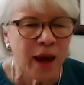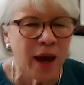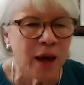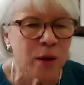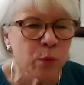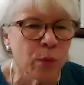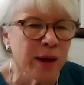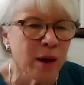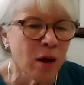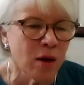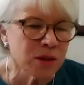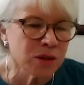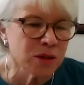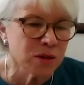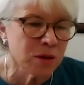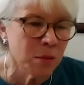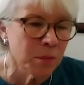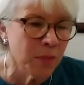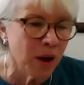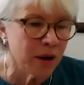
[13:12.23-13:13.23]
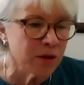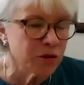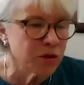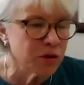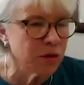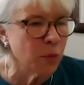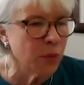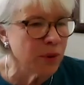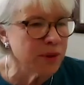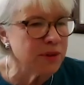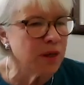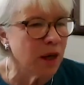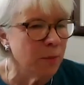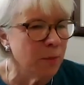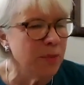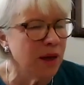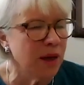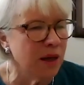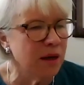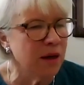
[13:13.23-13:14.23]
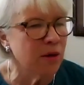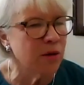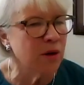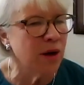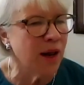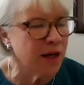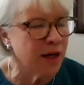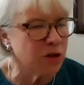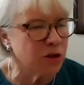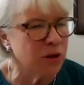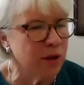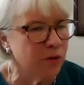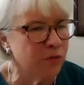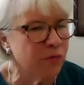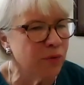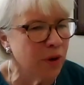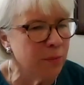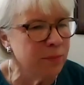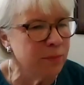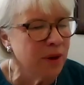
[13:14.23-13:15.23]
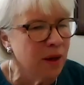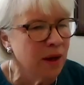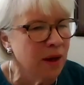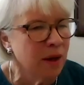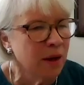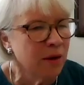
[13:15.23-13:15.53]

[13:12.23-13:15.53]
And we also monitor what's coming in internationally from,